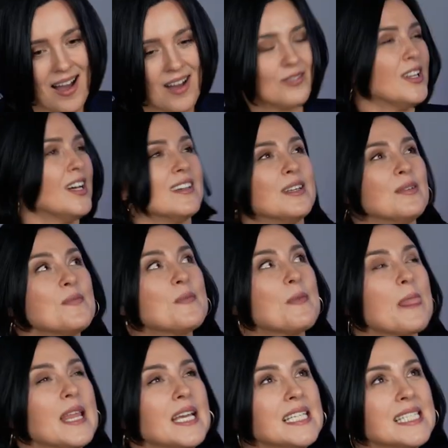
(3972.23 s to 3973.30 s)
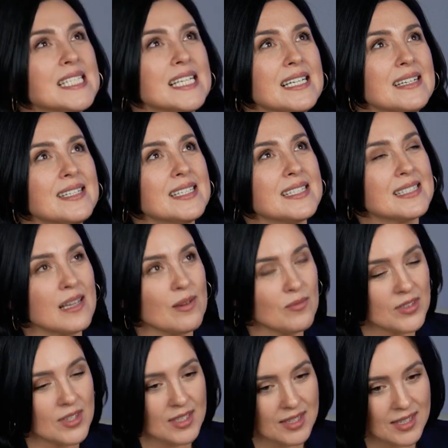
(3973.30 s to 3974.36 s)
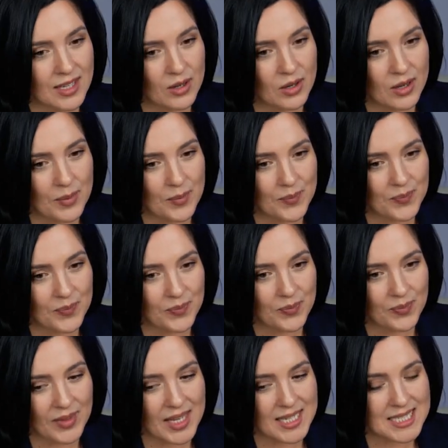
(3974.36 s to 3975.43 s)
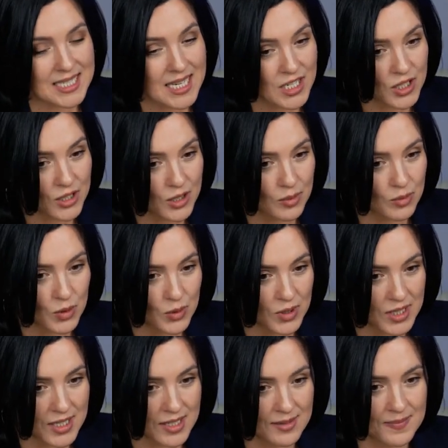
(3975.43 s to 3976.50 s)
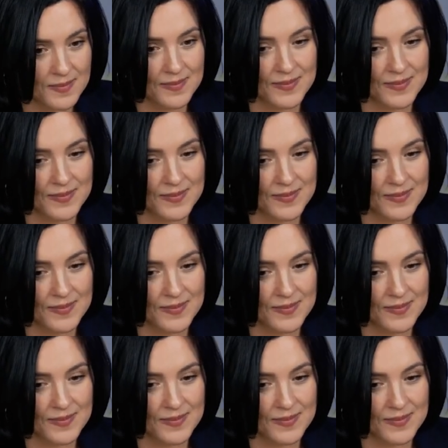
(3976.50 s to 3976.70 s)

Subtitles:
Vlad, is there something the international community,